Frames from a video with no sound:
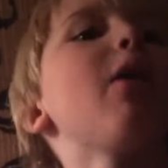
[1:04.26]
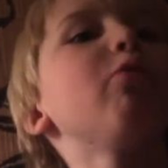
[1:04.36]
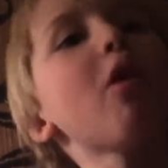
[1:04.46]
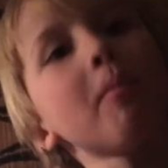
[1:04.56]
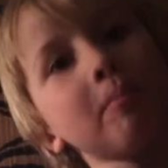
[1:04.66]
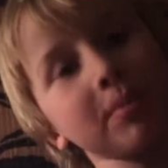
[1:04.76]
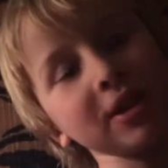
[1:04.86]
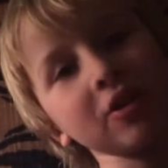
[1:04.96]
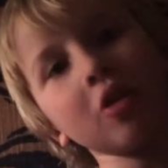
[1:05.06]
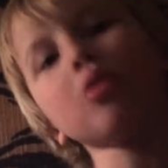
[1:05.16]
I won't
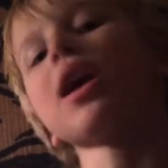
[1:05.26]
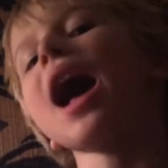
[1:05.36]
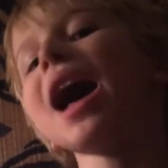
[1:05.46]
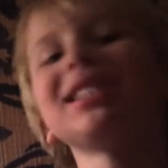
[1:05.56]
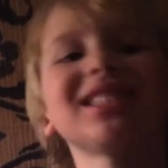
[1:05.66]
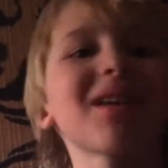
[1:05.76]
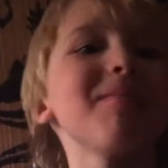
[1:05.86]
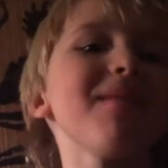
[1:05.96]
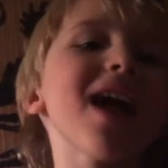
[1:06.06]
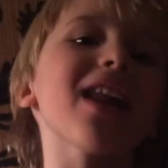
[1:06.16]
be known as a
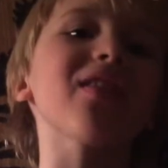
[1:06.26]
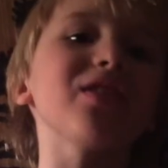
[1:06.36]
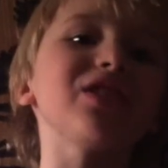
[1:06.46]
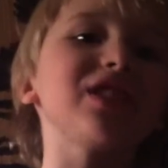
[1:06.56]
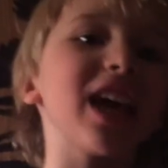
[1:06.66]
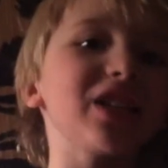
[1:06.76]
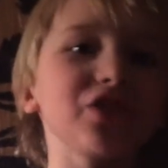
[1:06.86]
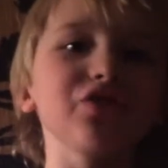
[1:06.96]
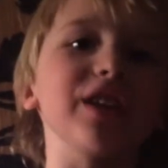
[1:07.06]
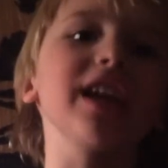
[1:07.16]
man of the
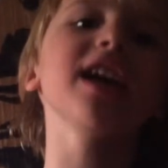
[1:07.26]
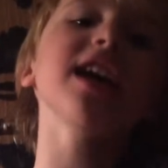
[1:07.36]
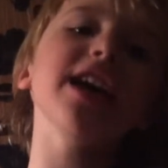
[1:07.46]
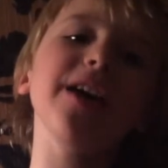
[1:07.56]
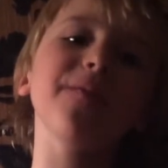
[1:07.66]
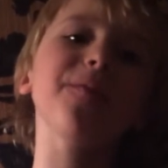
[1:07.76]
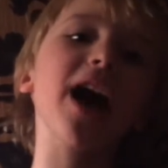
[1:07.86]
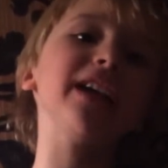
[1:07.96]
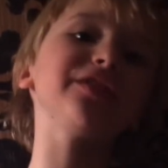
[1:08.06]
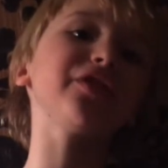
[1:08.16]
century if
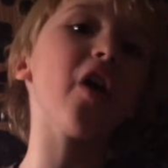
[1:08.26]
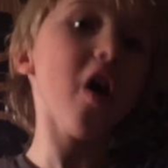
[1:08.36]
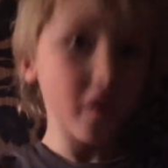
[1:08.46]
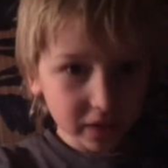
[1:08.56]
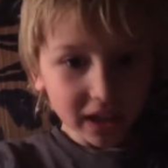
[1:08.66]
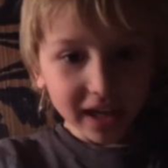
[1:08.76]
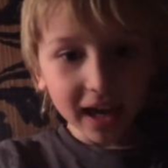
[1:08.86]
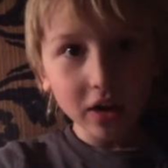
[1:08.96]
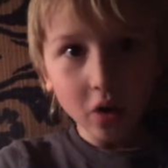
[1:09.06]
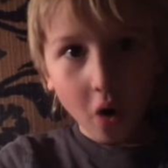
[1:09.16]
I don't
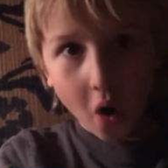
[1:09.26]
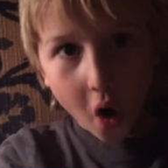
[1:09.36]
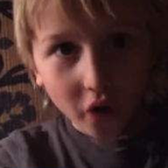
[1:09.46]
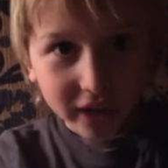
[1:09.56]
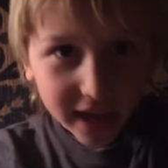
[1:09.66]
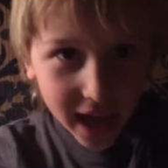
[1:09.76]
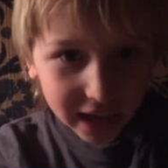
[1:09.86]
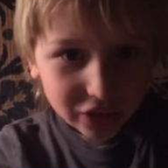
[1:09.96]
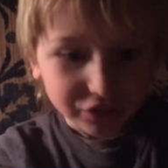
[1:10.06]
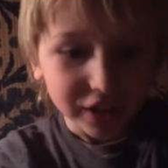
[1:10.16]
a Corey
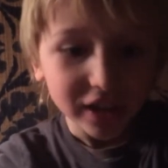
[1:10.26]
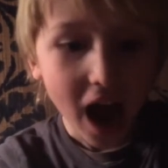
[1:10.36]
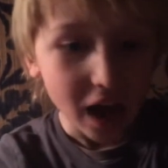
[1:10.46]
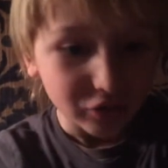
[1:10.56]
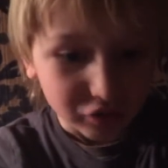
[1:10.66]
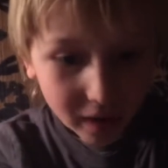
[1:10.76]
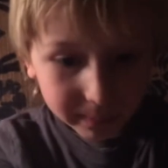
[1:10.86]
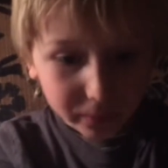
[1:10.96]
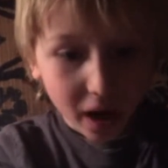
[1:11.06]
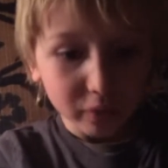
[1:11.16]
entry. God,
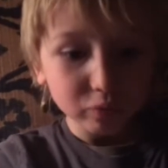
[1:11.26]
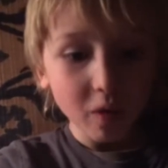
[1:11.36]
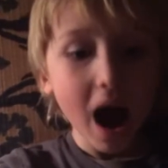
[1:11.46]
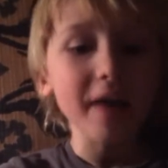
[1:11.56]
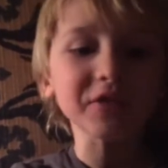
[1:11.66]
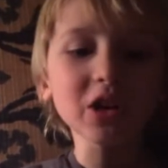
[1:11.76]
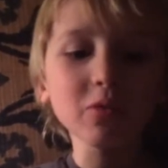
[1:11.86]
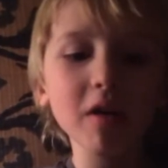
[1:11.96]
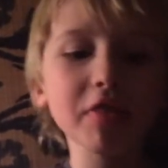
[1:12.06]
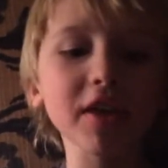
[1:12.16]
red blood what?
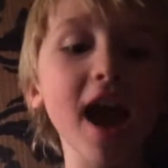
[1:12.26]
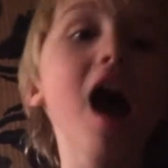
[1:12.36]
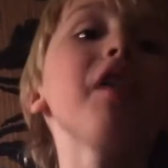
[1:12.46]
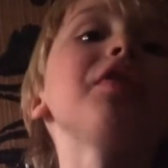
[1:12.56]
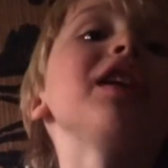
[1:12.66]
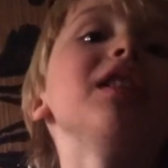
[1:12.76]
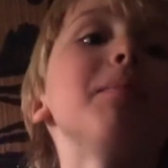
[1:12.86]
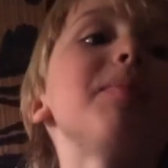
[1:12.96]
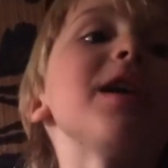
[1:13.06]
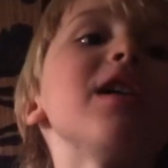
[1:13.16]
with a healthy
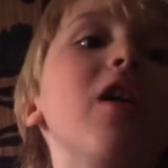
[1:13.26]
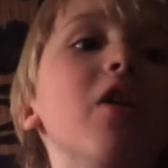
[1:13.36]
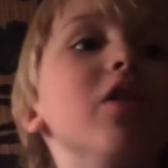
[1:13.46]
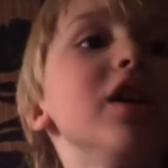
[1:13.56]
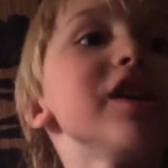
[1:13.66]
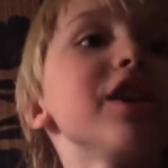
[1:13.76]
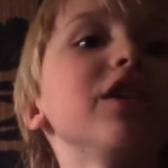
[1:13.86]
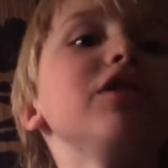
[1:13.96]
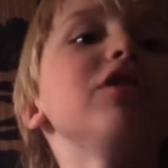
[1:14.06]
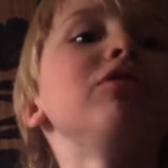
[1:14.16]
libido.
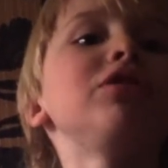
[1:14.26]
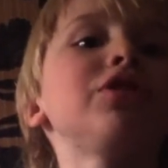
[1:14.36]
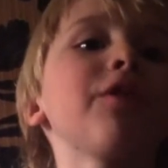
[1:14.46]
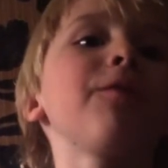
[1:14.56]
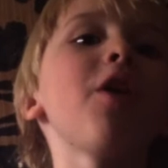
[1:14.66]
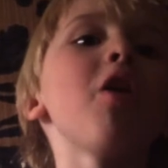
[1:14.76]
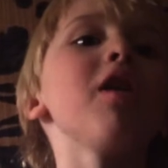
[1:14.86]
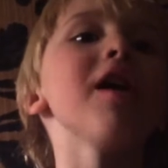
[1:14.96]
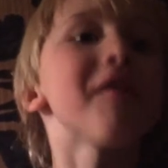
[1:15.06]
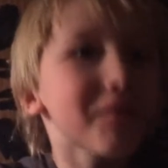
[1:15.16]
You lose
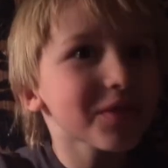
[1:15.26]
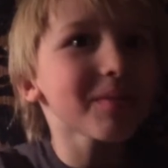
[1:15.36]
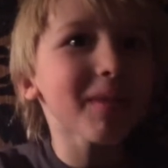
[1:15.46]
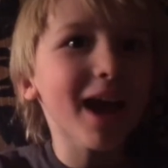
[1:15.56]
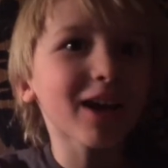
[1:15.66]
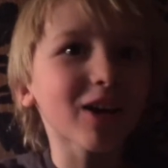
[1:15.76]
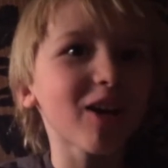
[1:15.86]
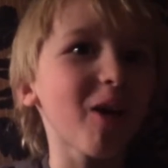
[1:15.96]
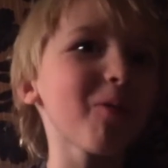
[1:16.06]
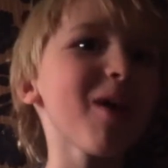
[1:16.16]
vote if you make
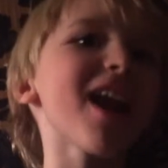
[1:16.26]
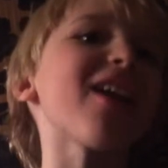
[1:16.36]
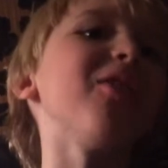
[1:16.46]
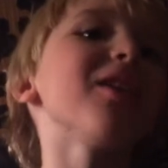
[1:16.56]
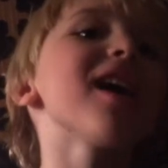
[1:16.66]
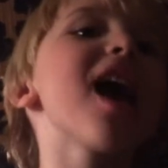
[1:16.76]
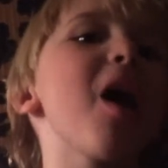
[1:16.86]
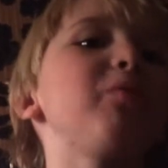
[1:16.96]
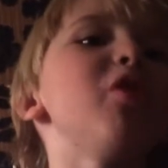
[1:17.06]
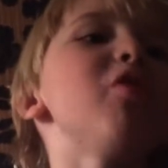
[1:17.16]
her a widow.
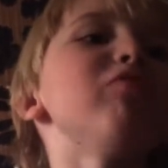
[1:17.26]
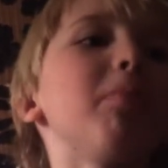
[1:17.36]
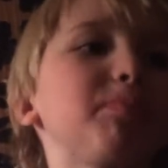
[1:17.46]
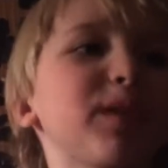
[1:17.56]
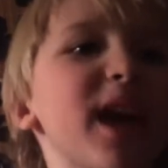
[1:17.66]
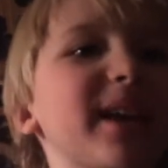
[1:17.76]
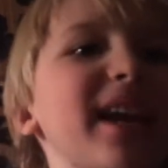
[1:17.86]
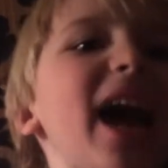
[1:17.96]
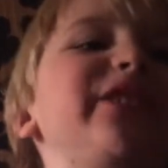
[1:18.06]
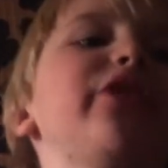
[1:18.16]
And who will play
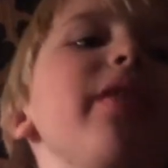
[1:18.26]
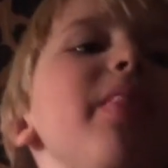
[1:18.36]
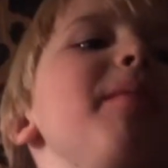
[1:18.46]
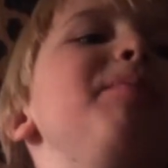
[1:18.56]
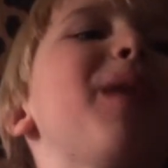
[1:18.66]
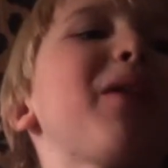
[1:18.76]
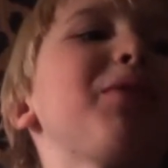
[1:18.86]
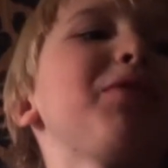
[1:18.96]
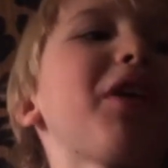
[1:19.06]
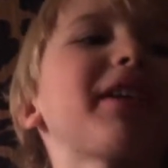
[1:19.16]
catcher in the back
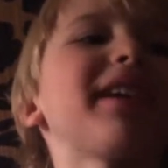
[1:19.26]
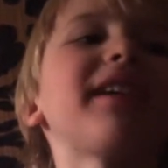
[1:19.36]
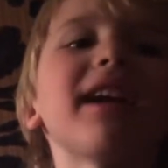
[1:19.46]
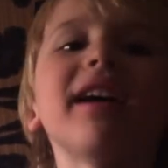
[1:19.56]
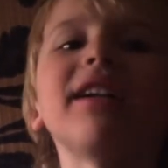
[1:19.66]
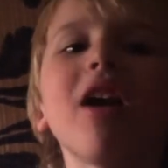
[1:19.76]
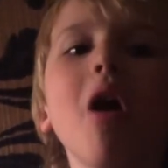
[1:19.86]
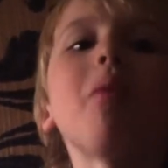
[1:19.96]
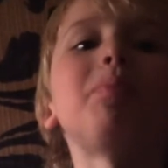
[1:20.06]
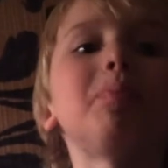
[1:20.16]
with our kid?
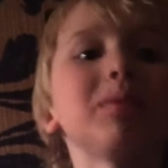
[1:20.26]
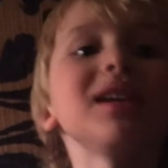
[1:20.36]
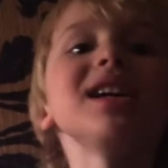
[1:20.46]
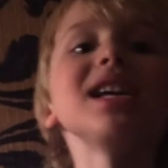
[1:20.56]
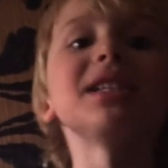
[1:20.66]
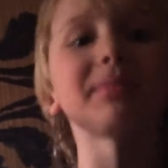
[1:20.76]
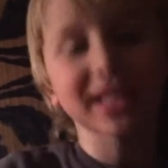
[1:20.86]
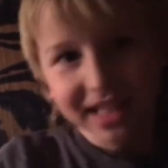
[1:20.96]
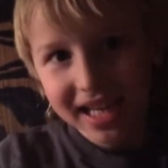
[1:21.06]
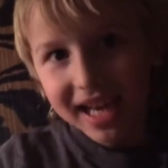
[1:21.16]
Oh, please,
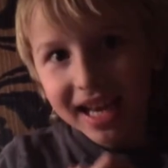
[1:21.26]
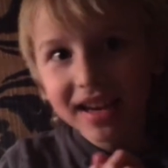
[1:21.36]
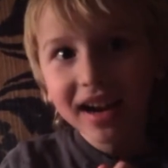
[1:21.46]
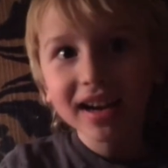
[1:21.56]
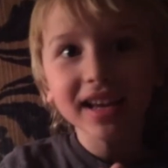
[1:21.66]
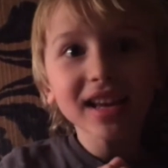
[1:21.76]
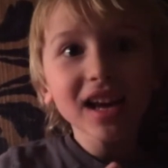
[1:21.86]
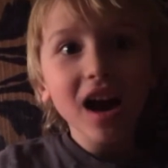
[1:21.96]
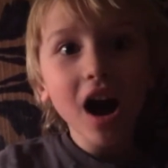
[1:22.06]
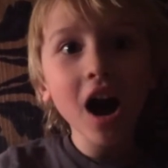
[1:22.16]
Mr. Kennedy.
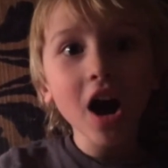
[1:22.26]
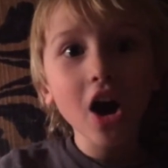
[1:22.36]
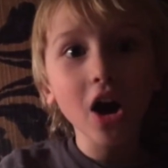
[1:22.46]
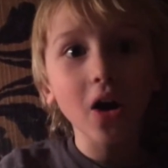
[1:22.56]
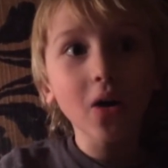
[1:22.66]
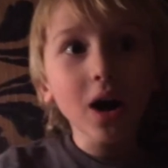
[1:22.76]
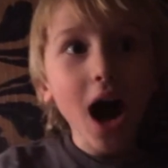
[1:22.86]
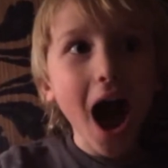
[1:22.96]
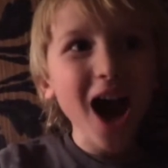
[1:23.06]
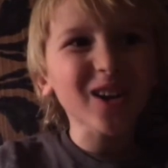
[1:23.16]
Uh oh.
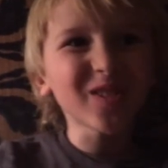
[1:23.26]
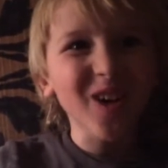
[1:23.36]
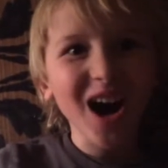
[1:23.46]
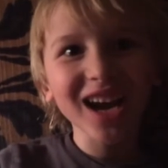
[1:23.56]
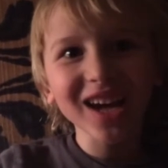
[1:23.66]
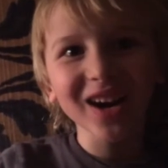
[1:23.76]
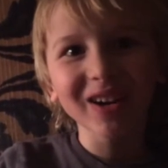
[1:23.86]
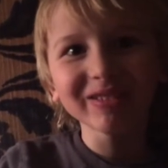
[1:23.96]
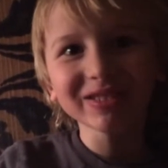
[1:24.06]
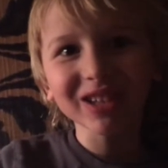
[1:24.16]
I don't want to
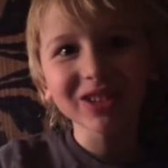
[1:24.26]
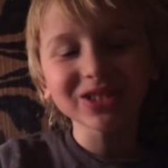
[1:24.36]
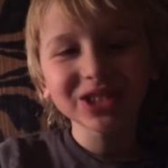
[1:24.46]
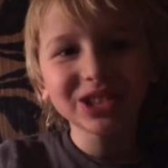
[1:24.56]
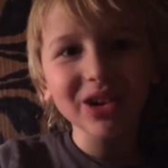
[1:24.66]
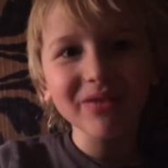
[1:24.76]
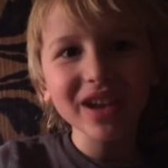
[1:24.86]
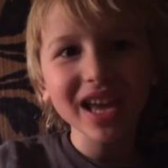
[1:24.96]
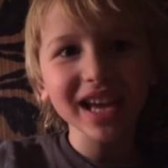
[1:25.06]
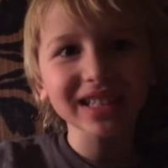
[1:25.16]
go. Don't shoot
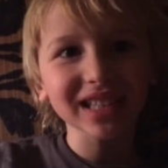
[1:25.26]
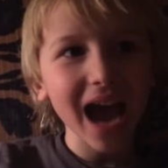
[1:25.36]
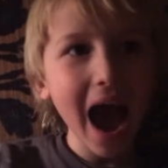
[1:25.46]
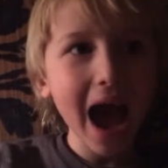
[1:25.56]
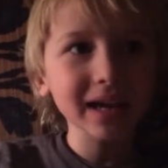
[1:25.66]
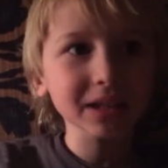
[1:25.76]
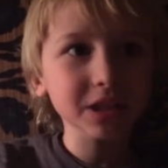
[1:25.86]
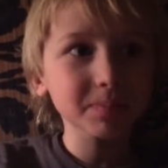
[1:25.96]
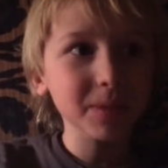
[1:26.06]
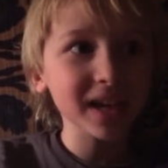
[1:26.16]
me into outer
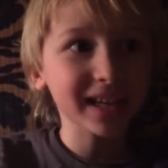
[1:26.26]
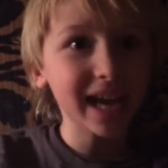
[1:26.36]
space.